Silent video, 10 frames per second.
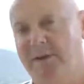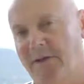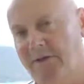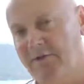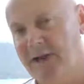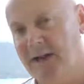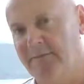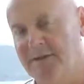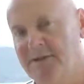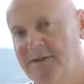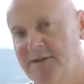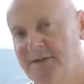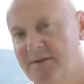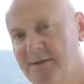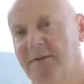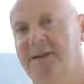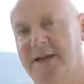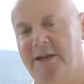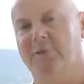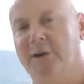about the 3 elements that will
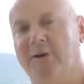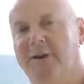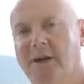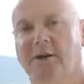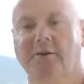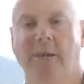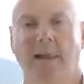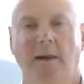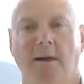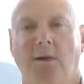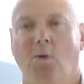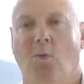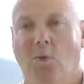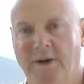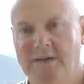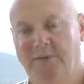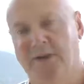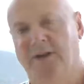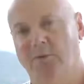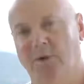get you where you got to go. One is
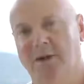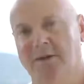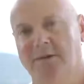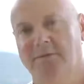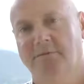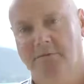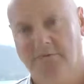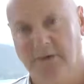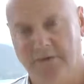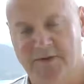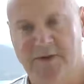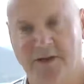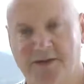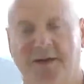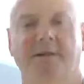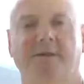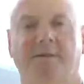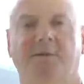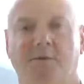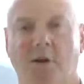putting in the work. I've discussed that.
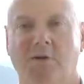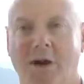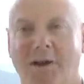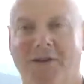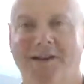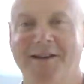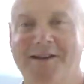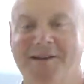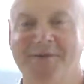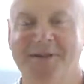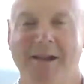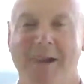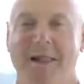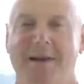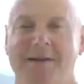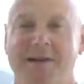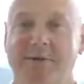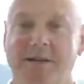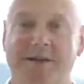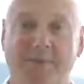It's one of the key tips. Second
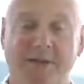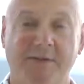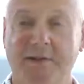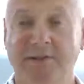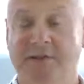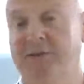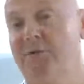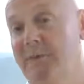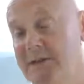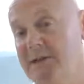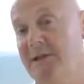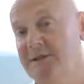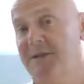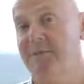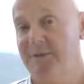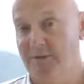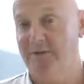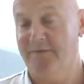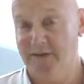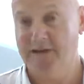one is the perseverance. I talked about this last time with
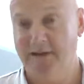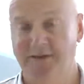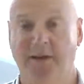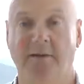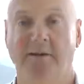the failure thing.